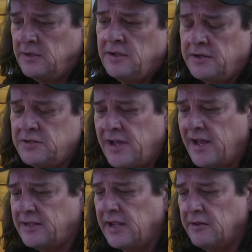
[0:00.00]

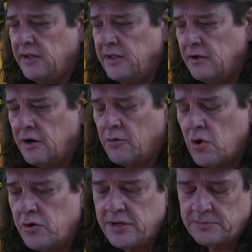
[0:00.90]
attacking the
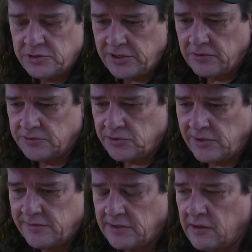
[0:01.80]
erodium shields or
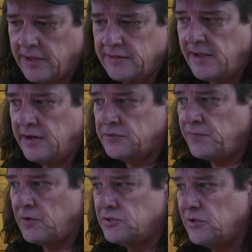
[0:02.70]
anything like that as
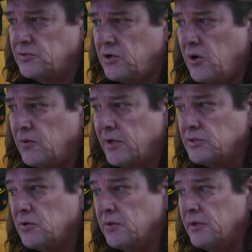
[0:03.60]
far as those
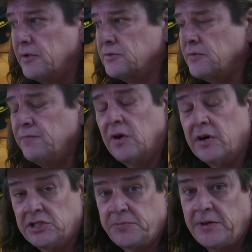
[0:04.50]
coatings on those
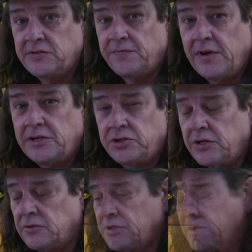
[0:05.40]
very expensive face
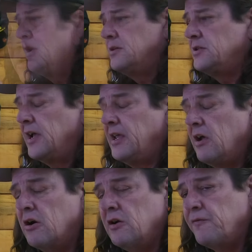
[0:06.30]
shields. Take
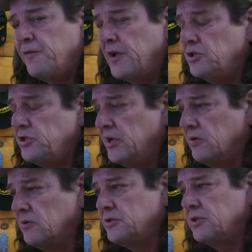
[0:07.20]
care of your face
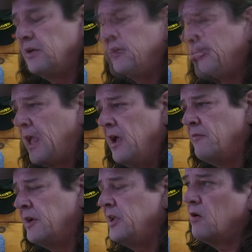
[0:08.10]
shields.
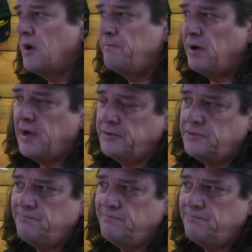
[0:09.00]
Every year I buy, I